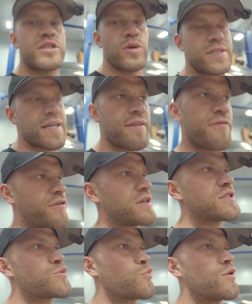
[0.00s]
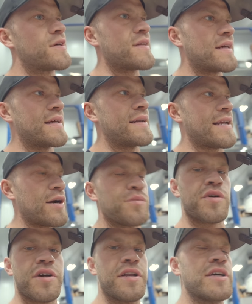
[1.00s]
So I said the fronts weren't in
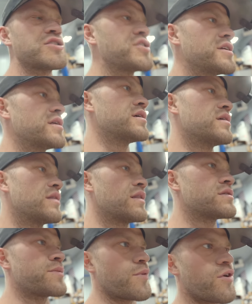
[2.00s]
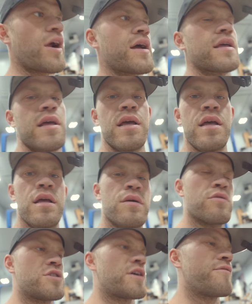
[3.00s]
terrible condition, some cracking,
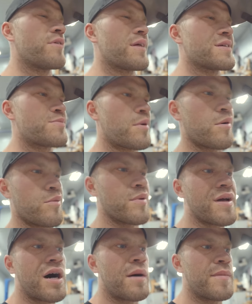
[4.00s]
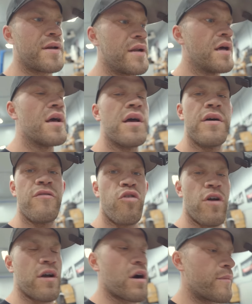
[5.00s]
which I feel like is probably common
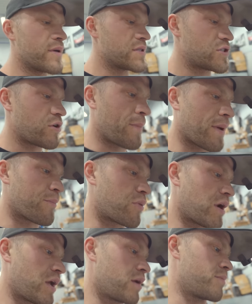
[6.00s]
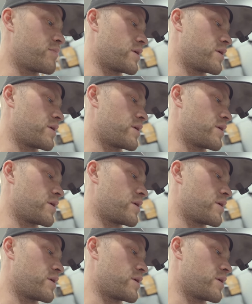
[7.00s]
for a carbon ceramic brake.